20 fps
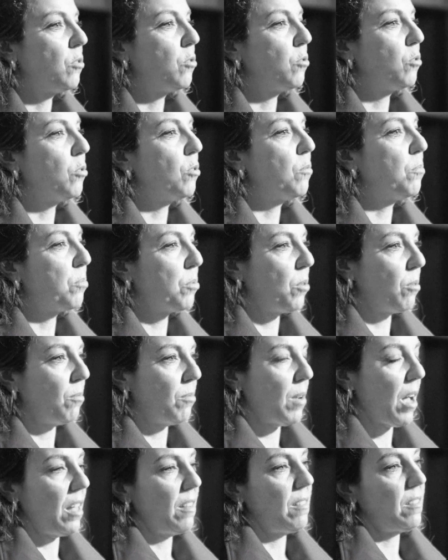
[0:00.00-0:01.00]
to
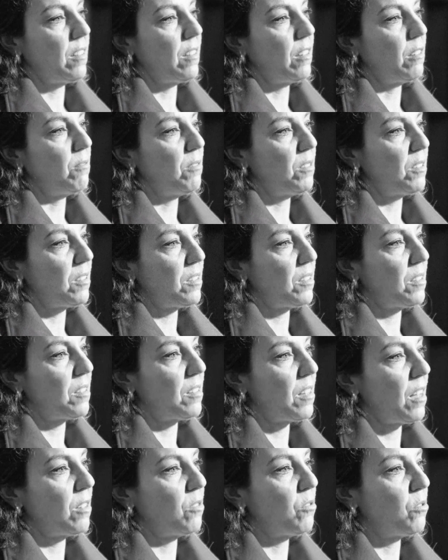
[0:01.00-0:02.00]
provide
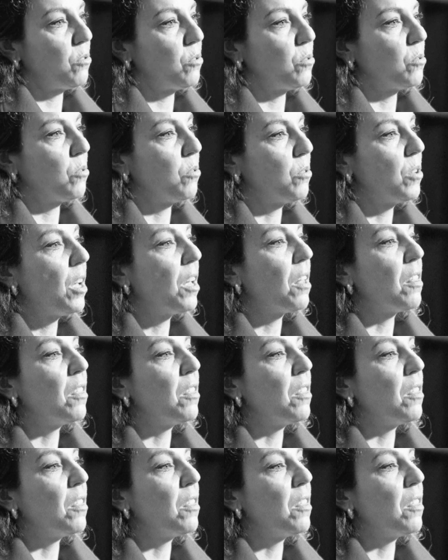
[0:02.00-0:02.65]
services and to